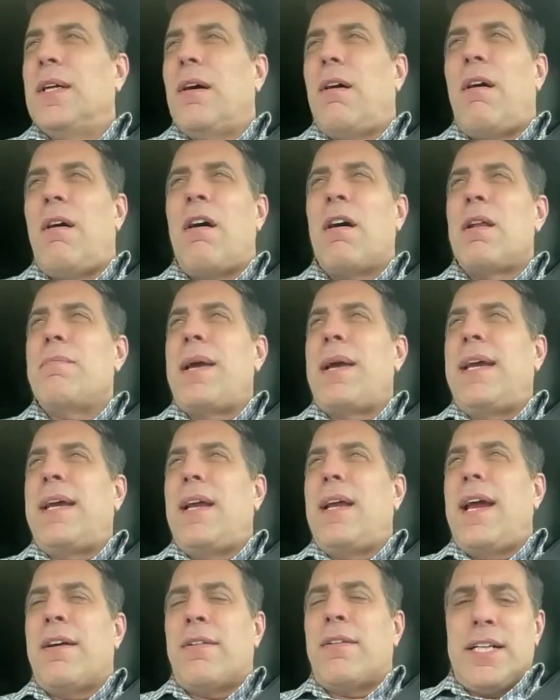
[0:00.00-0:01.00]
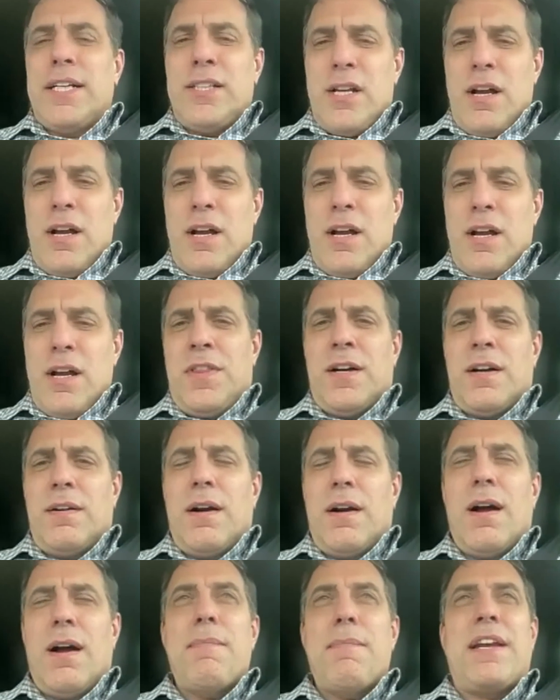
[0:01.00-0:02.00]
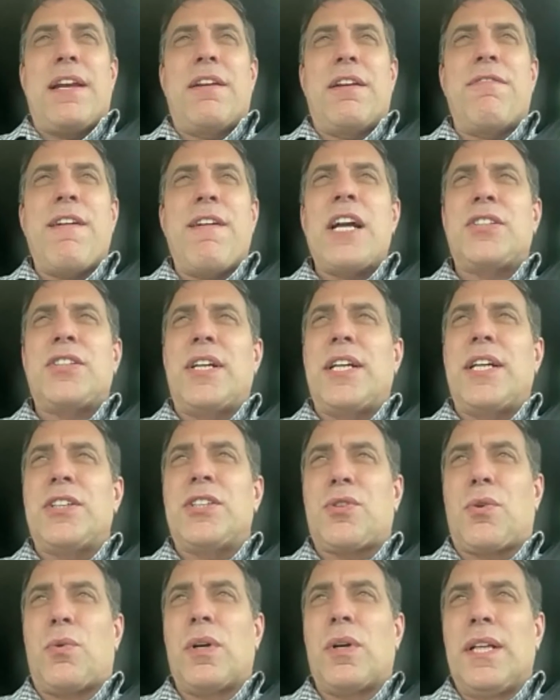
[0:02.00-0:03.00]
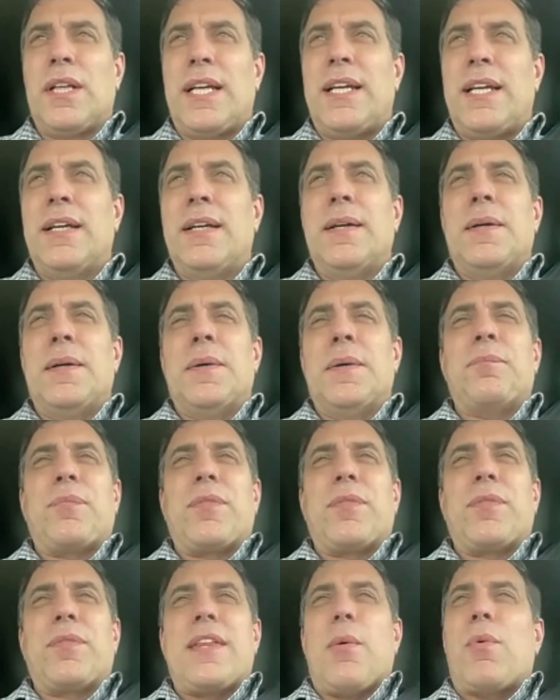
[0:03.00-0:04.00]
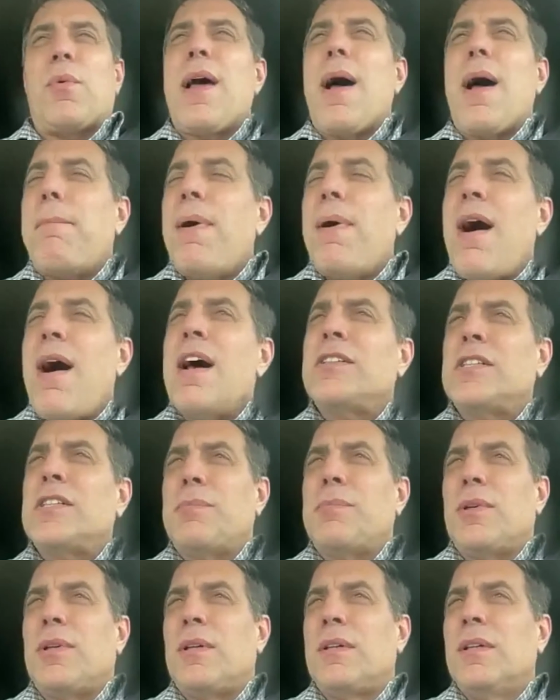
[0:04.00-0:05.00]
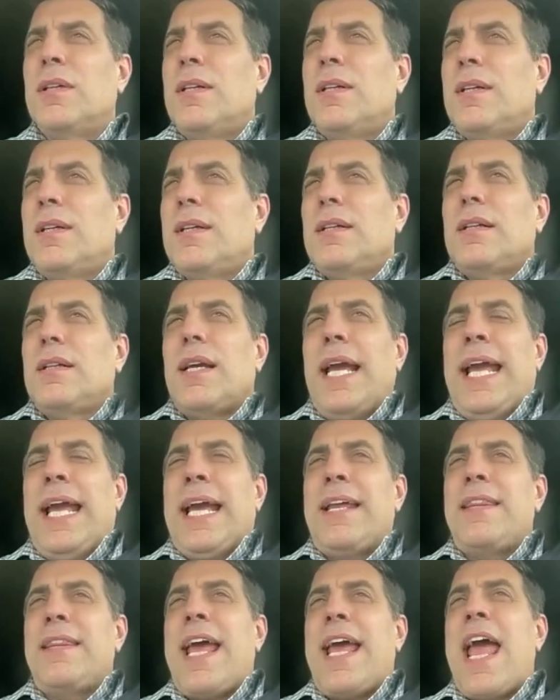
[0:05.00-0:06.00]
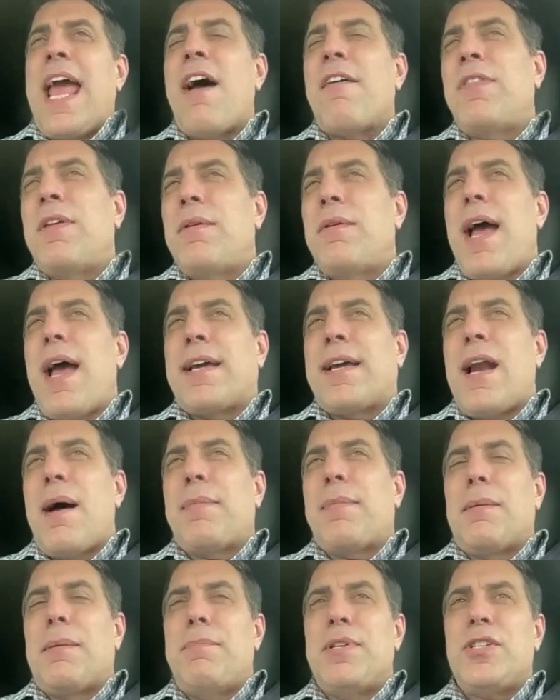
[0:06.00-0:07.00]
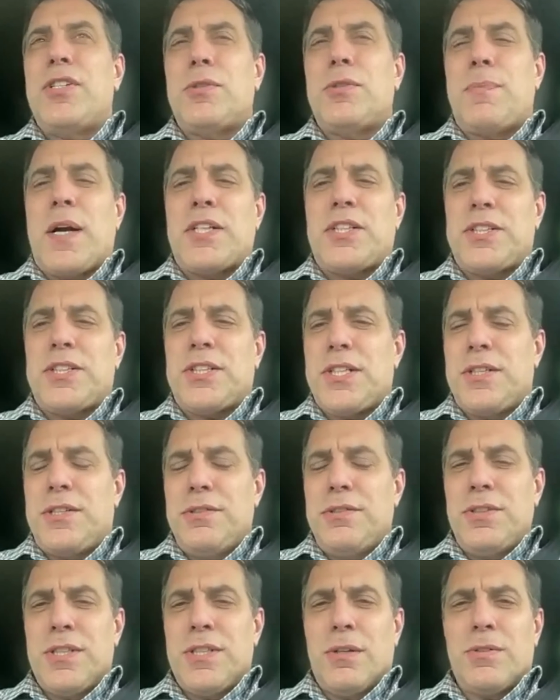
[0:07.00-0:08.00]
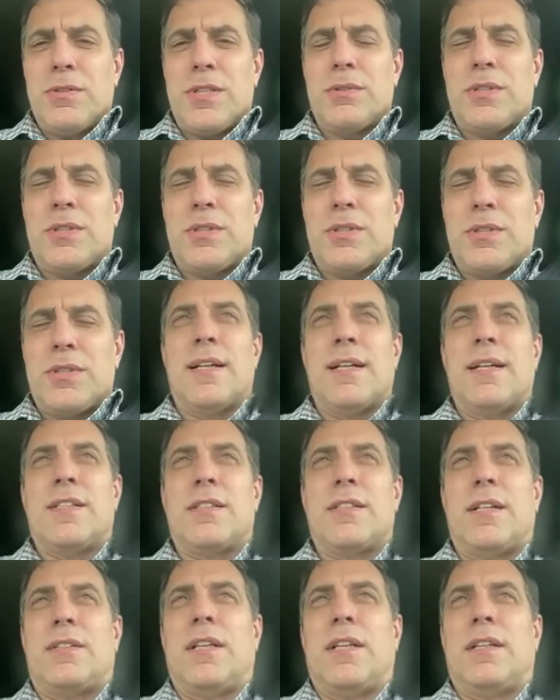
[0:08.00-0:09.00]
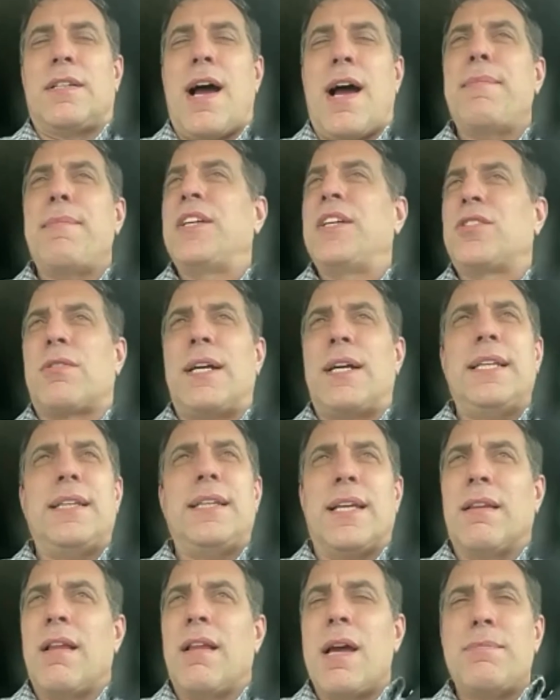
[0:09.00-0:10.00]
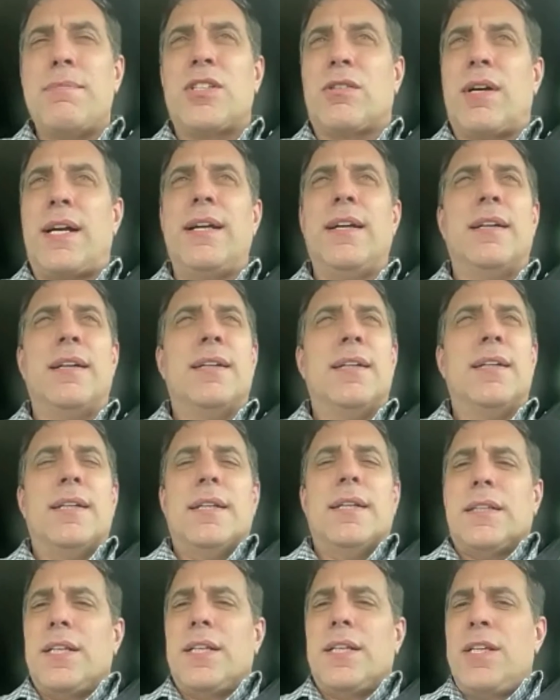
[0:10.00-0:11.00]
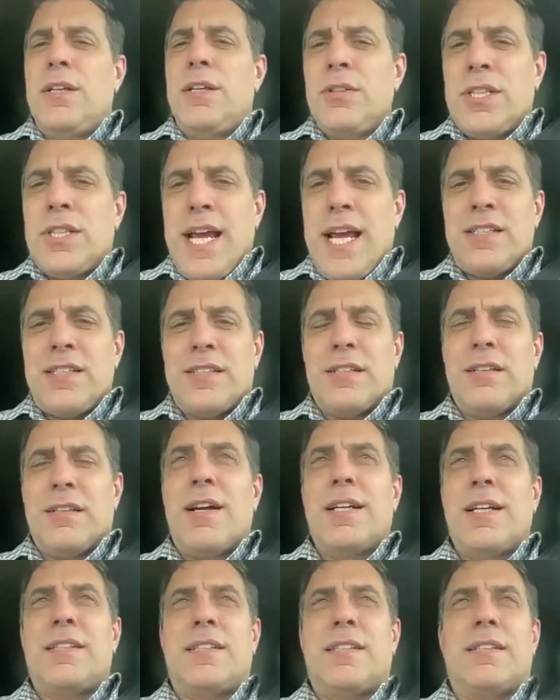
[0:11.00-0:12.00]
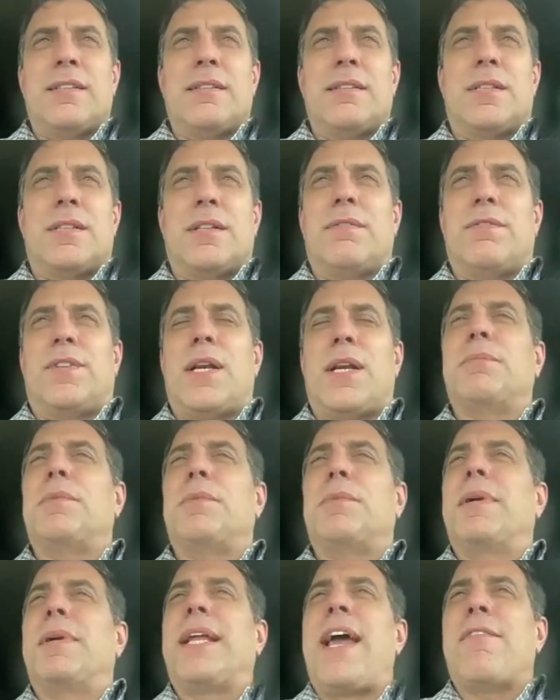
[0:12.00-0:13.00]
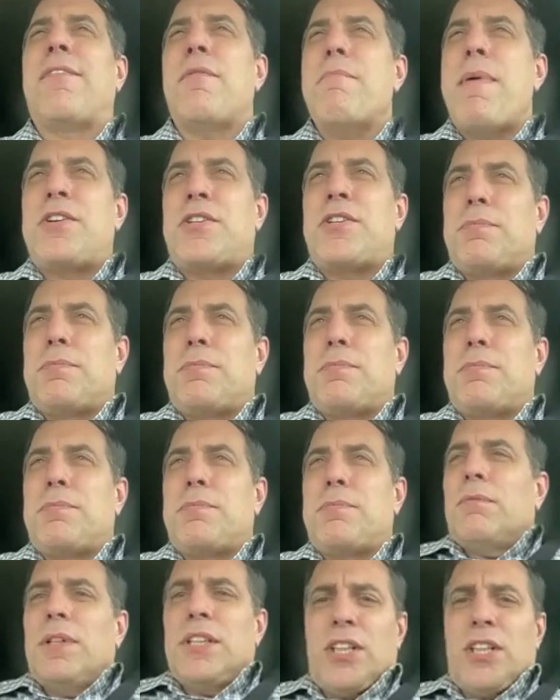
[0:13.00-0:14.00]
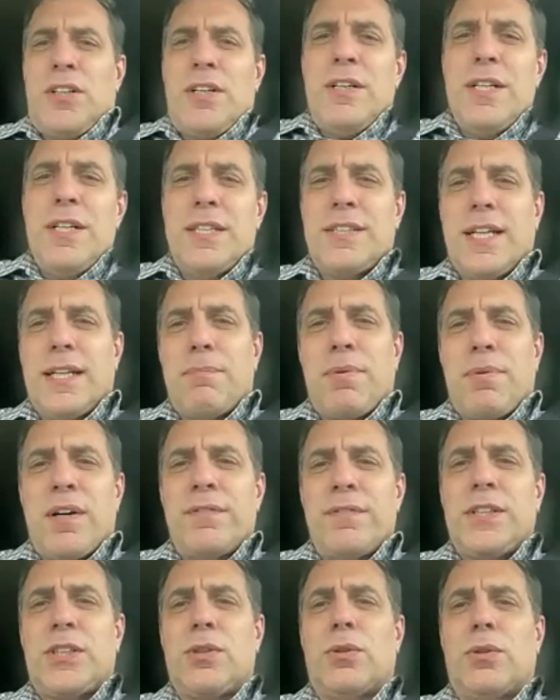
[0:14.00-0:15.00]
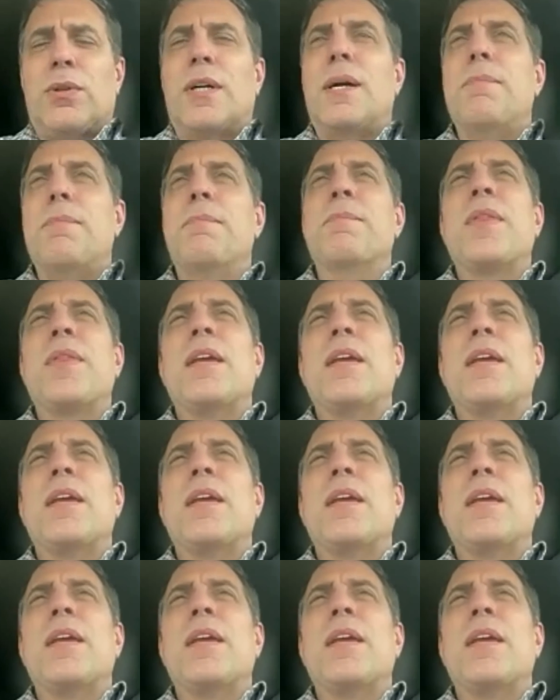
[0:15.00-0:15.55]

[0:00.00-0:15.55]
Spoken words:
automate areas of their manufacturing historically that were not possible, and they have the economic and business pressures to do so. So it's like the timing is great, the alignment's great, the use case is aligned to them to really have a measurable return. It's like a perfect storm